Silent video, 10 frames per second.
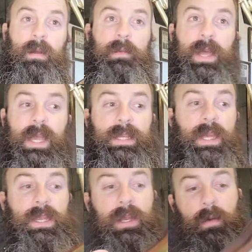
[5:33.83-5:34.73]
like I
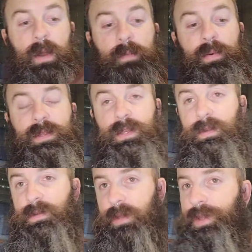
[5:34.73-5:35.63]
said, you don't want to put the
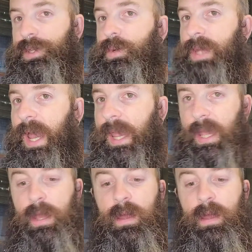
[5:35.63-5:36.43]
screws on too tight